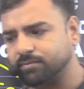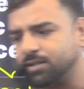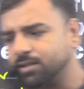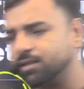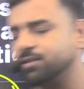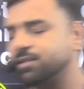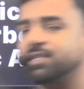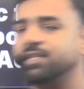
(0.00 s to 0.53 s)

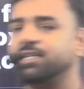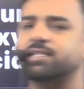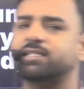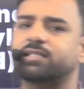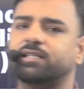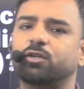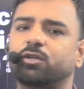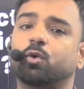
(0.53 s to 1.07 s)

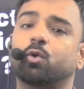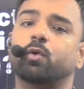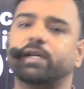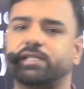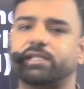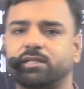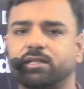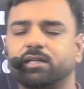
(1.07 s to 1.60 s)

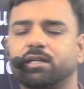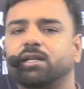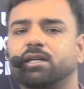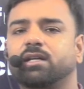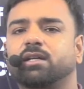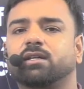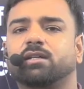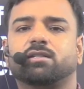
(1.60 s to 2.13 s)
CS3OH
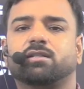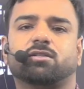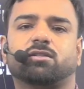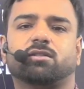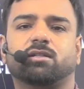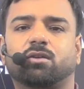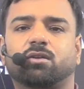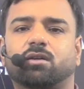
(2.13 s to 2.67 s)

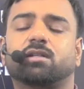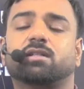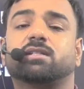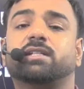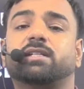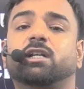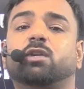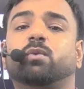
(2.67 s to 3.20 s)
or
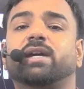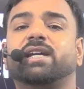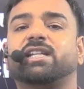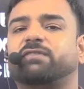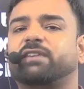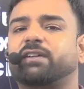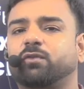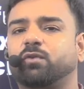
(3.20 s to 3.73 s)

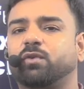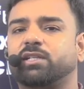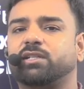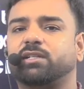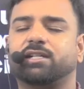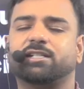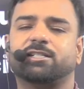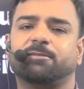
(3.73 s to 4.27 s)
C2H5OH,
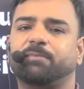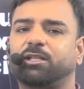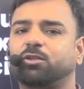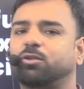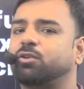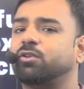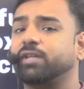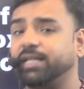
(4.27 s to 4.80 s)
that is the
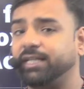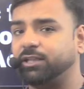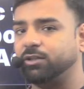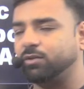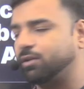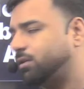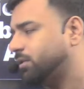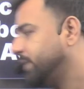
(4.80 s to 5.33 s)
methanol or
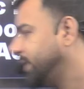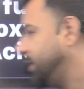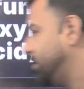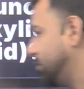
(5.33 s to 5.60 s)
ethanol, right?